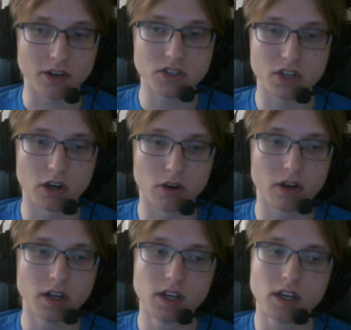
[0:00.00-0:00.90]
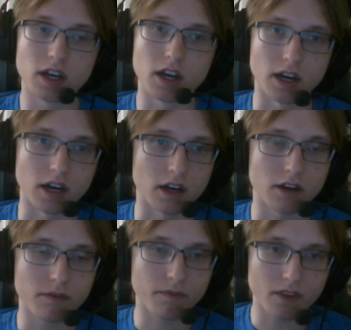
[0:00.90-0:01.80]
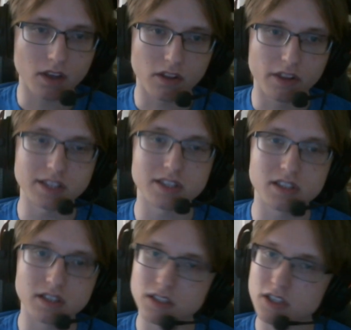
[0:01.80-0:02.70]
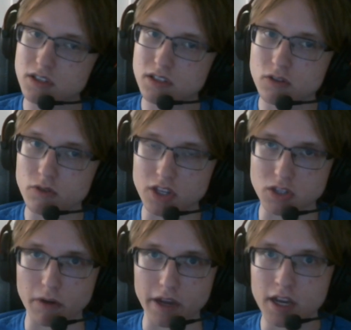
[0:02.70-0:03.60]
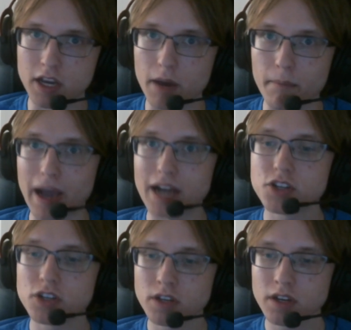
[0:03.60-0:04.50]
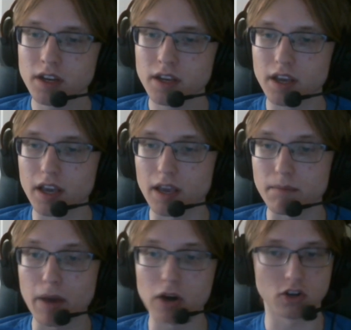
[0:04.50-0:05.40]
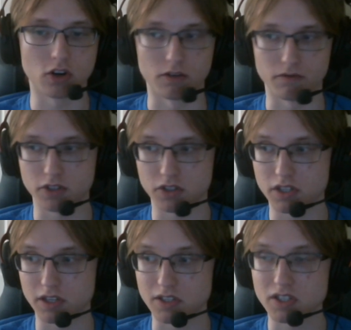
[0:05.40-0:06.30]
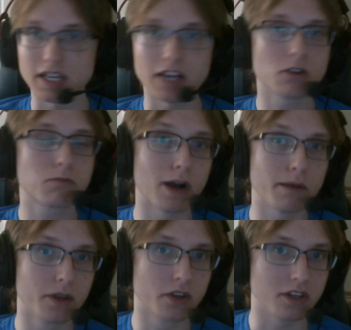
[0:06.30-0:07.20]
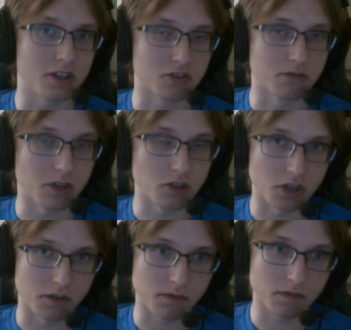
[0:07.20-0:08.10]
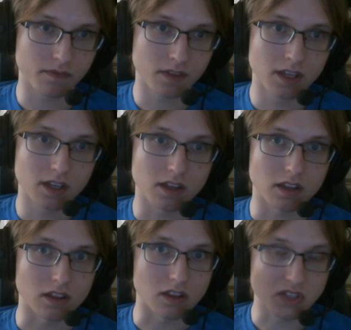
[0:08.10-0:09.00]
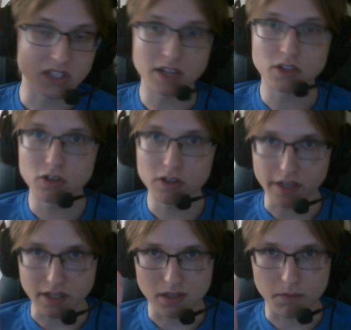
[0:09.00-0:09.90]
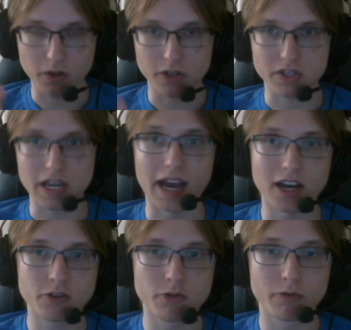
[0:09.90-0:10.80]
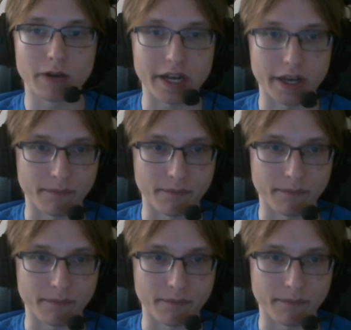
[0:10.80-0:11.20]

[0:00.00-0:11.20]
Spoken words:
So let's just do it this way. Imagine a bell curve, just a standard probability distribution. The center is the player's actual rating.